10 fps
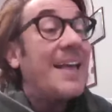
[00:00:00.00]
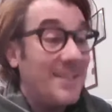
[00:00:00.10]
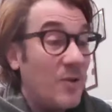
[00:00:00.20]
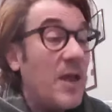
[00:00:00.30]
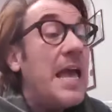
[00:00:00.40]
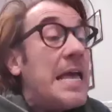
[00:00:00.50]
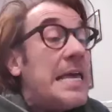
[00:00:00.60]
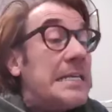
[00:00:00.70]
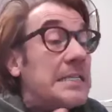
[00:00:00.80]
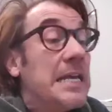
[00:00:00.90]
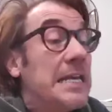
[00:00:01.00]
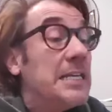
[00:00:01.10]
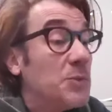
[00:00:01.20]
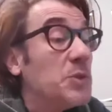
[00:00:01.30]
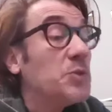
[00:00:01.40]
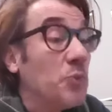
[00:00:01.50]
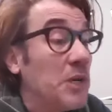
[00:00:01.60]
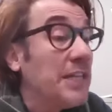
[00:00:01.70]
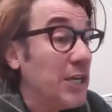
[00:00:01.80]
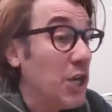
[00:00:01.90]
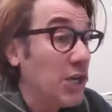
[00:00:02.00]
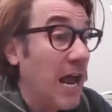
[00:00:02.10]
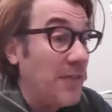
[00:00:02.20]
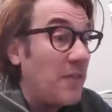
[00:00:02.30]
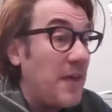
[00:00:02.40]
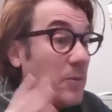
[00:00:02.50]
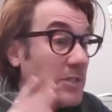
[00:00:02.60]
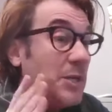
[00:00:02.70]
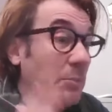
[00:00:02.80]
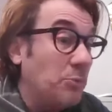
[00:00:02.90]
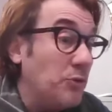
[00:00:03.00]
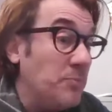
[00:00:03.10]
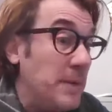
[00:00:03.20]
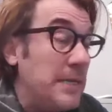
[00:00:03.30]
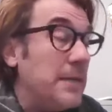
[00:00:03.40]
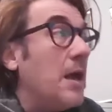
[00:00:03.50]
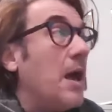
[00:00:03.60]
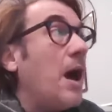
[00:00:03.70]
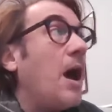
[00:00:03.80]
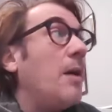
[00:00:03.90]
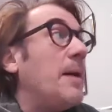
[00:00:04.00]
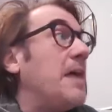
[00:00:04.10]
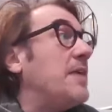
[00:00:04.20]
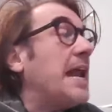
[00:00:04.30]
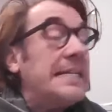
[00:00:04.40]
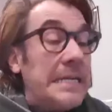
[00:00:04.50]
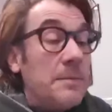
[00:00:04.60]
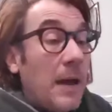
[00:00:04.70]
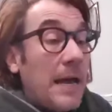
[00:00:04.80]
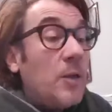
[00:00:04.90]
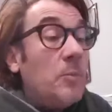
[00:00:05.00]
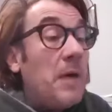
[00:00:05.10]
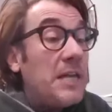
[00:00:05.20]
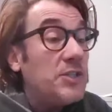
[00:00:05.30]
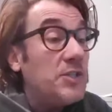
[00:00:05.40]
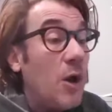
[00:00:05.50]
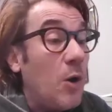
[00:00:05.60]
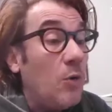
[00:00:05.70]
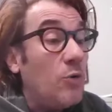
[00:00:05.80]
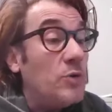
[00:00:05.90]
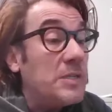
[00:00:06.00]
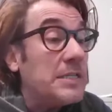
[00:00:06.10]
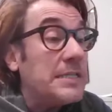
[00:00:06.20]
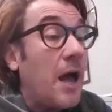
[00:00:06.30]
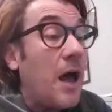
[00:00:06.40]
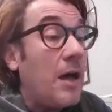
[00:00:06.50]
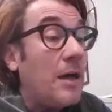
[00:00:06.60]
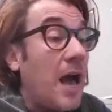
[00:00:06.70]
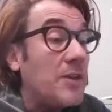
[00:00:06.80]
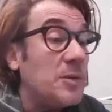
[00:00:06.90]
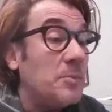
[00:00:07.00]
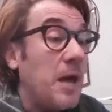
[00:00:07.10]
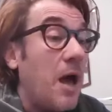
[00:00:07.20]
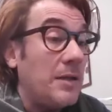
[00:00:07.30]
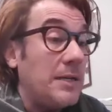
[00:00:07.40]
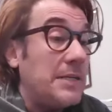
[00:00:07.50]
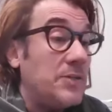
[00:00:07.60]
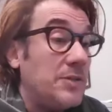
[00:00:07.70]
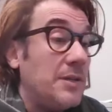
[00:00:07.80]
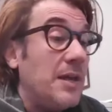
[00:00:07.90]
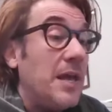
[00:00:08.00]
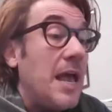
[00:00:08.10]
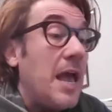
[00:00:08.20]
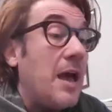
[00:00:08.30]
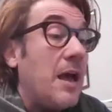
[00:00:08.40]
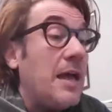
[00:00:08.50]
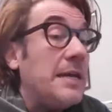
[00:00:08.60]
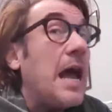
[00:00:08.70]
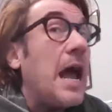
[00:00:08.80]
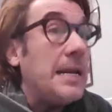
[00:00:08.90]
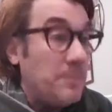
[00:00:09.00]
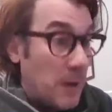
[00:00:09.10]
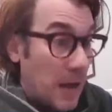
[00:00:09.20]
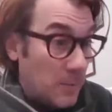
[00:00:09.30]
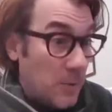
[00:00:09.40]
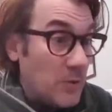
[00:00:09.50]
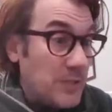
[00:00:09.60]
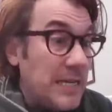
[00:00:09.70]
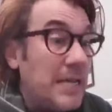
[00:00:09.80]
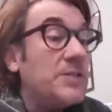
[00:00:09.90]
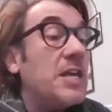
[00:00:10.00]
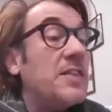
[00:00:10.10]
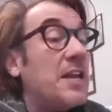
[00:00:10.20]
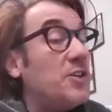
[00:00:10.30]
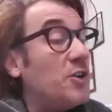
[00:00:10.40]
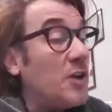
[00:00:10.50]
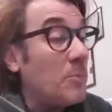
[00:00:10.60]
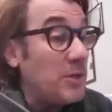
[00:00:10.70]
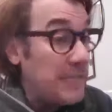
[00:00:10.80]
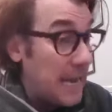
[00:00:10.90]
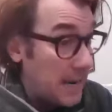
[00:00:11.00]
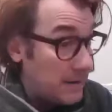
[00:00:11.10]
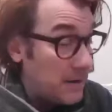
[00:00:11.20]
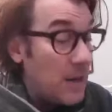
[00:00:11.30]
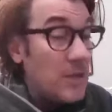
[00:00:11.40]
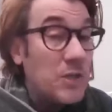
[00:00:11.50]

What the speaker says: Yeah. Okay. His was really good. I thought that was an improvement. Yeah. And then I did Michael Musto, who was a gossip columnist, and I posted his, and then you're number 10.